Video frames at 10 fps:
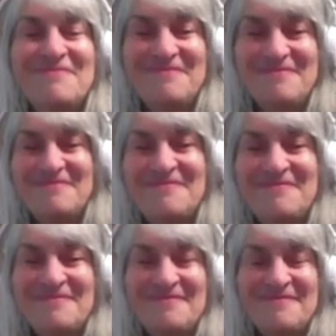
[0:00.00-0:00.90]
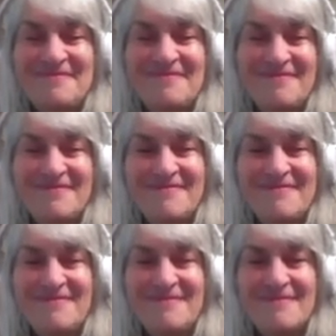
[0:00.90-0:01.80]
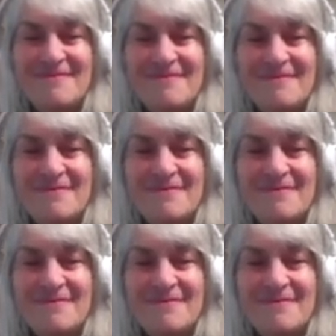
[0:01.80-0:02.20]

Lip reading: No words are spoken by the person on screen.